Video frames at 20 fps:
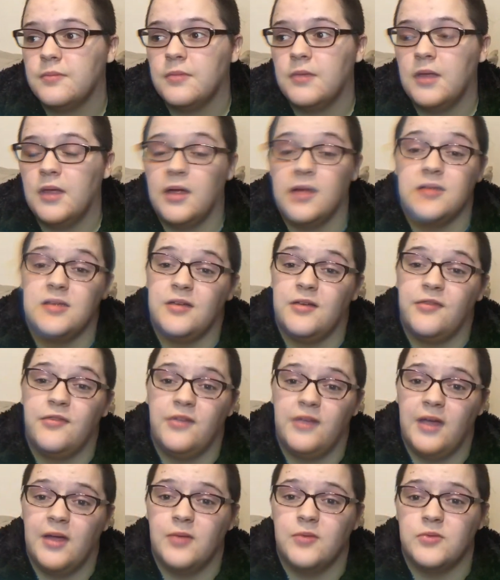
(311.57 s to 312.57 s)
That's if
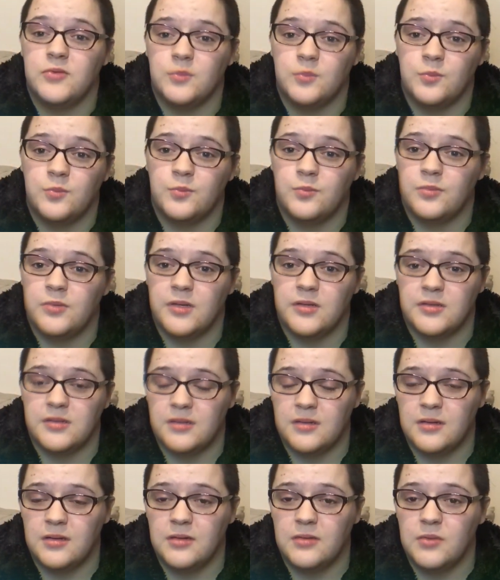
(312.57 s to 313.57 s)
the council does
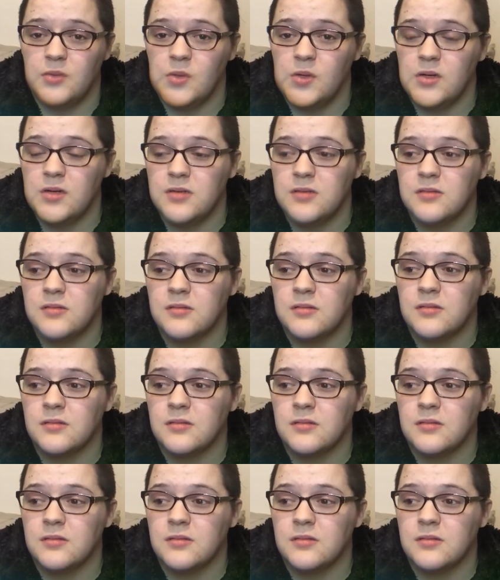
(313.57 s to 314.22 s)
anything for us.